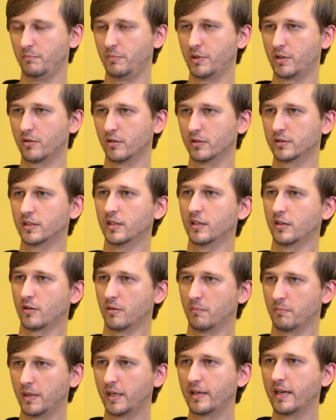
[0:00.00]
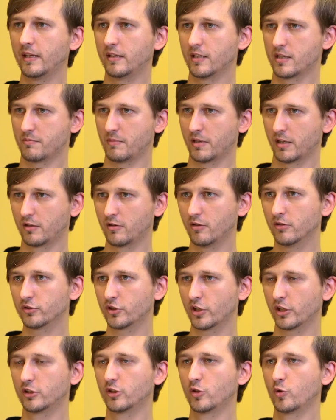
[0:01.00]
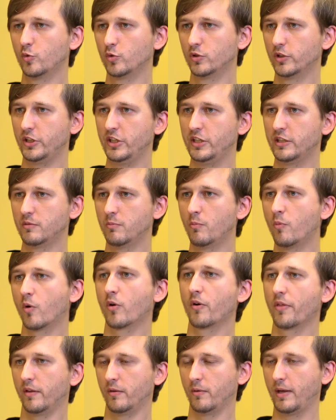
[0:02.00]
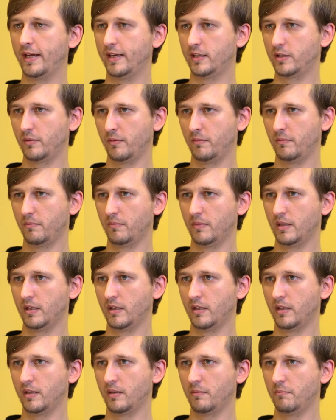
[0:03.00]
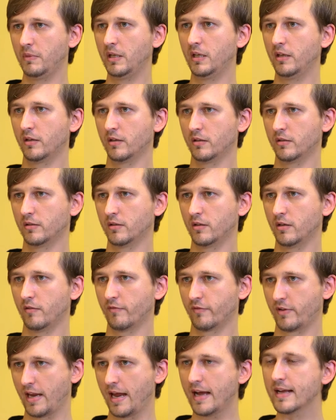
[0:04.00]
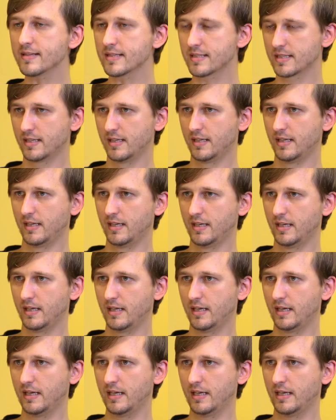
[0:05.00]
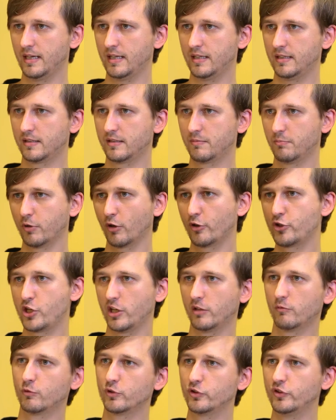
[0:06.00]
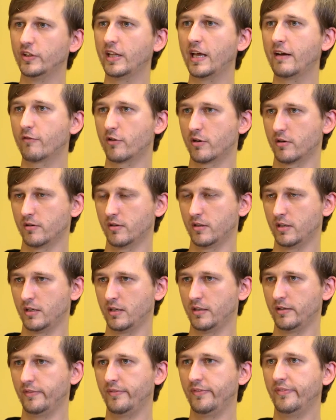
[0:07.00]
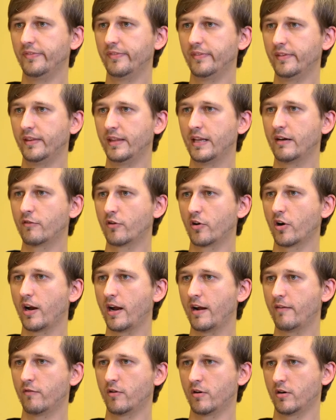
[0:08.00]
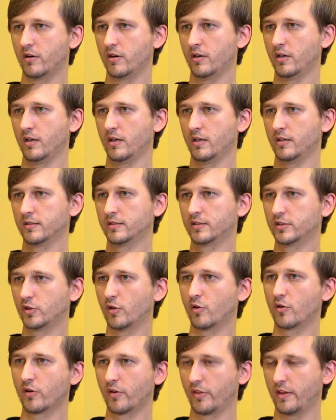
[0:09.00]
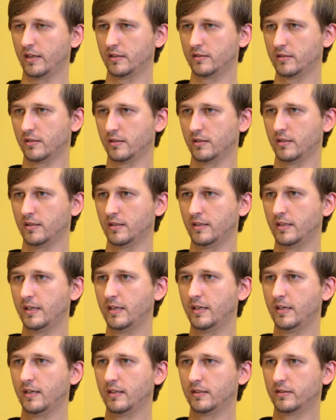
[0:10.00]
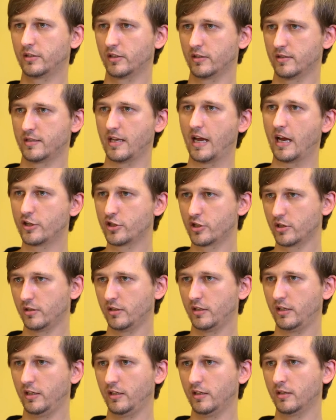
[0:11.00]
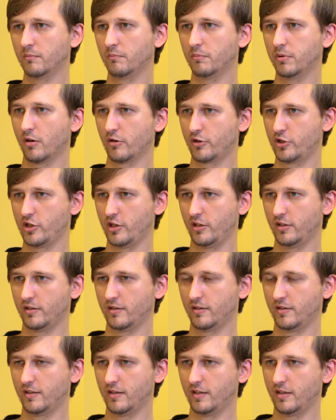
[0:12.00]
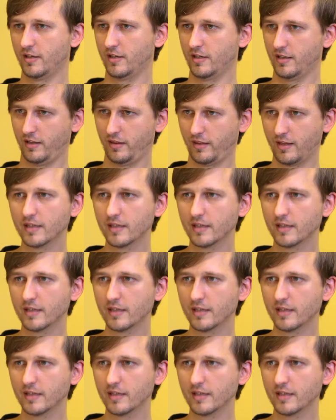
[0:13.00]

because complicated smart contract could eat more than 8 million of gas, and blockchain would never ever store that transaction in blockchain. And